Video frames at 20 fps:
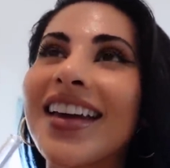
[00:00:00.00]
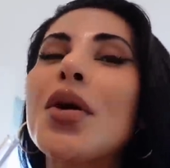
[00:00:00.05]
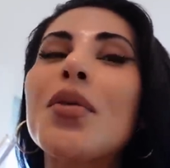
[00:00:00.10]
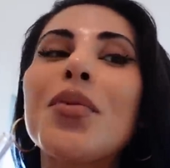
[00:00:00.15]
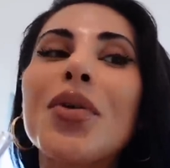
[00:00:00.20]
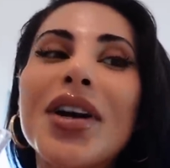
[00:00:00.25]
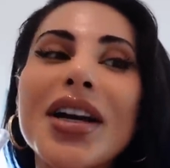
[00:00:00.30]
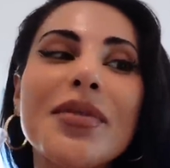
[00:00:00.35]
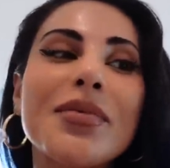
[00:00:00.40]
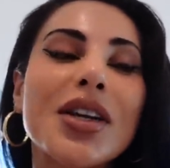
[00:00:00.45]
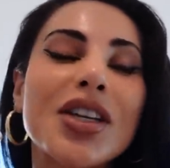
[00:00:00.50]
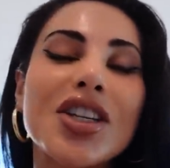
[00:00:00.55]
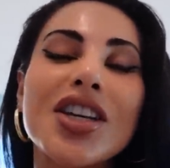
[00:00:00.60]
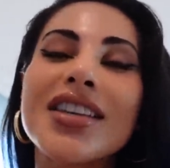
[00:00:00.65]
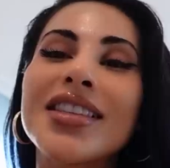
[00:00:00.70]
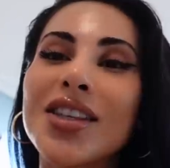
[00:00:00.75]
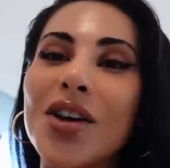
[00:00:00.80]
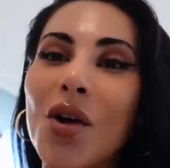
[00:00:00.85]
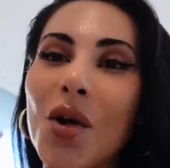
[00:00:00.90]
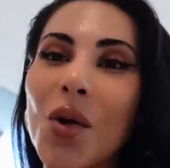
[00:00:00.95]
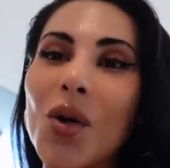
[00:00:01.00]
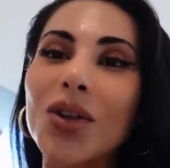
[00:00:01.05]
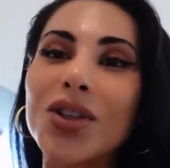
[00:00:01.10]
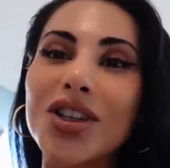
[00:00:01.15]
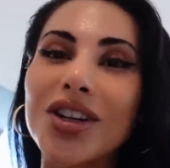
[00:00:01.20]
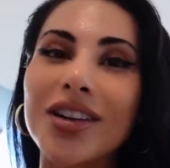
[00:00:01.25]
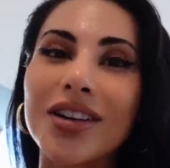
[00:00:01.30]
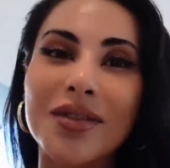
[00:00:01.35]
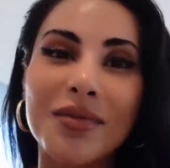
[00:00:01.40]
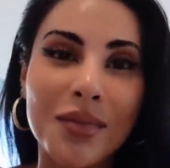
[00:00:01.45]
But pretty much it's an
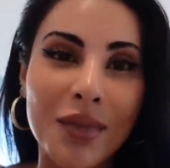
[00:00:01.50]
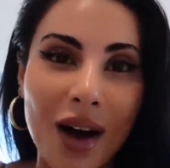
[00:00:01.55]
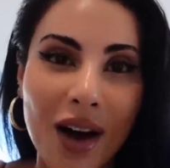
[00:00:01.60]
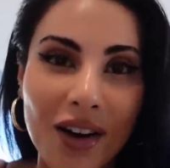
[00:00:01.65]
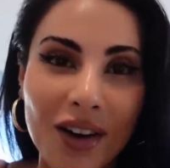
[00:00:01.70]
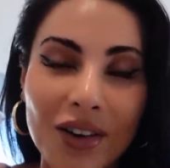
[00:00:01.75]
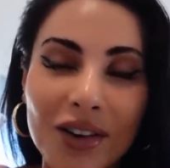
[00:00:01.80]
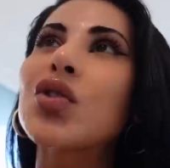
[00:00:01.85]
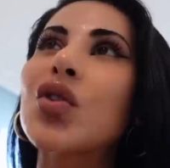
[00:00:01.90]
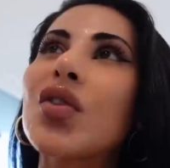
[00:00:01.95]
older model.